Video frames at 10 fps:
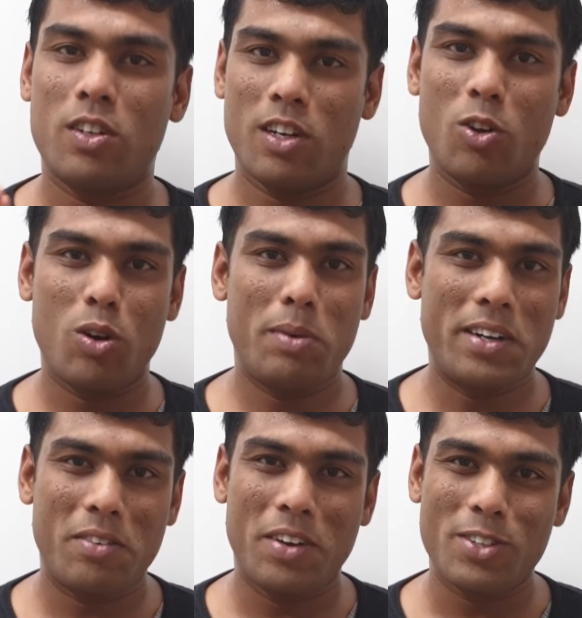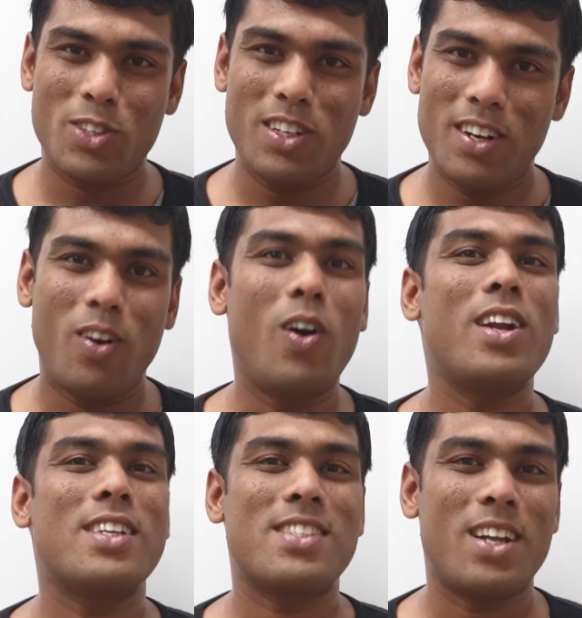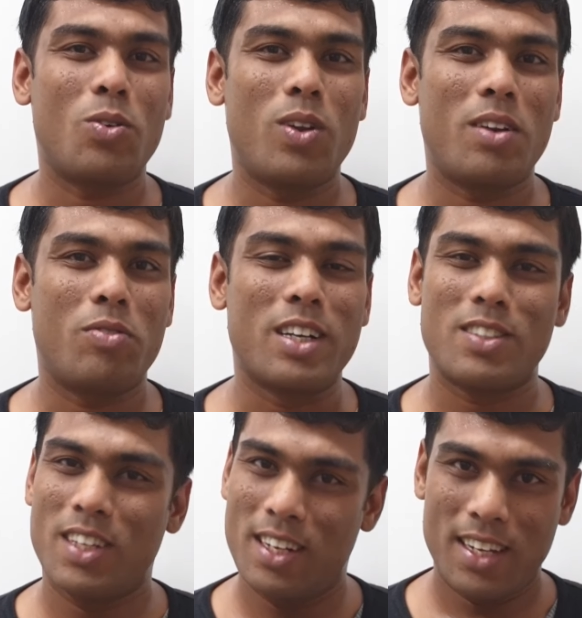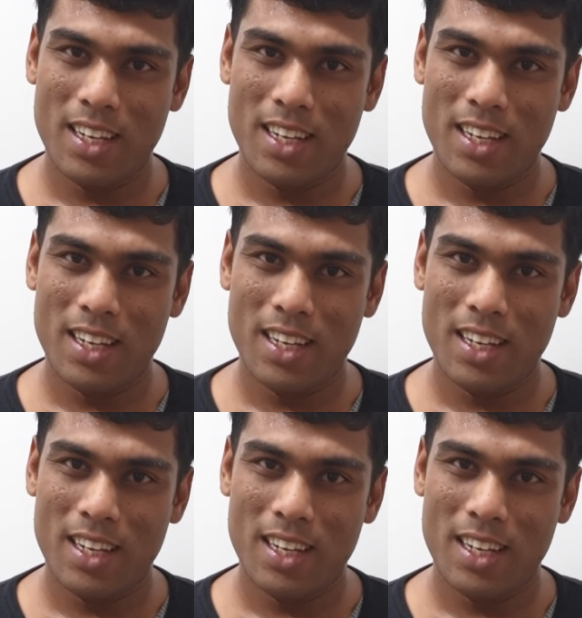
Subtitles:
trigonometric function or circular function.